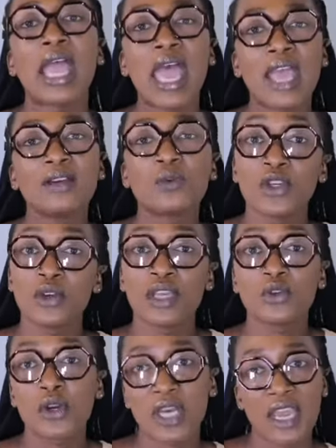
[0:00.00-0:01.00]
And when
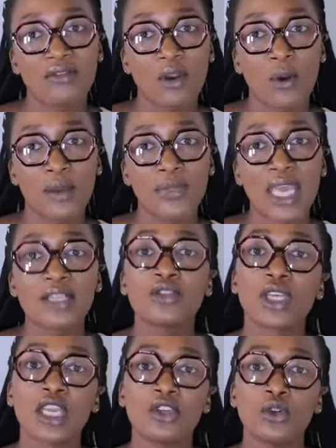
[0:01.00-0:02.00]
you don't have a
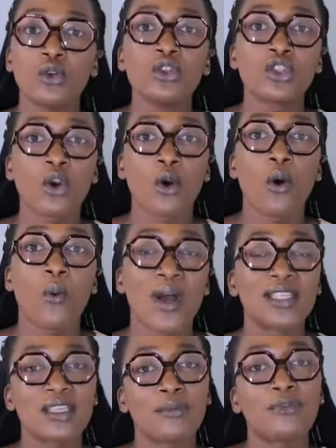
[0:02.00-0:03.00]
website, you can use your
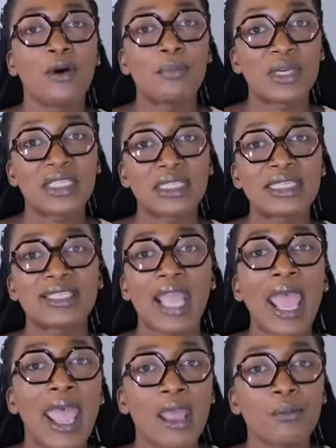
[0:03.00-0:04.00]
WhatsApp for Business
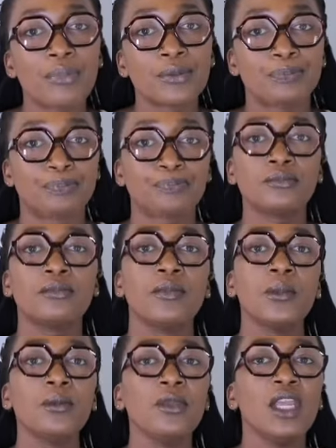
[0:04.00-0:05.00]
app
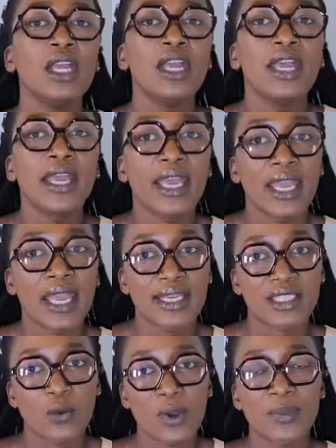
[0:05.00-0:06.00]

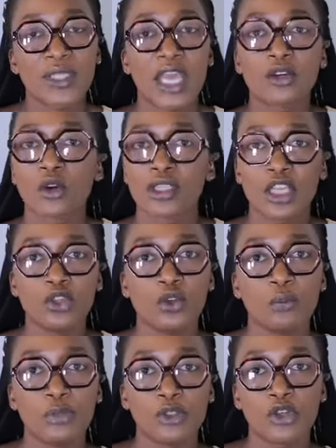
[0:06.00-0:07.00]
as a website, because then
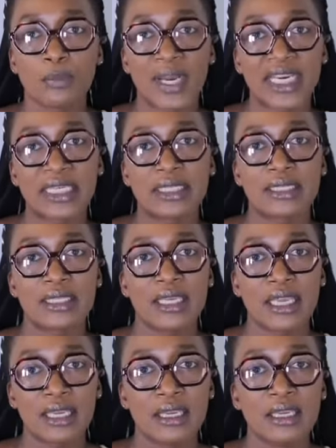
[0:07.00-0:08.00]
you put your packages
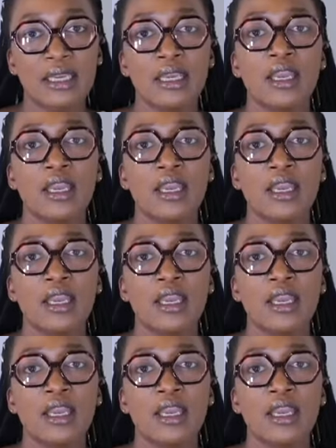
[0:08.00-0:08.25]
there.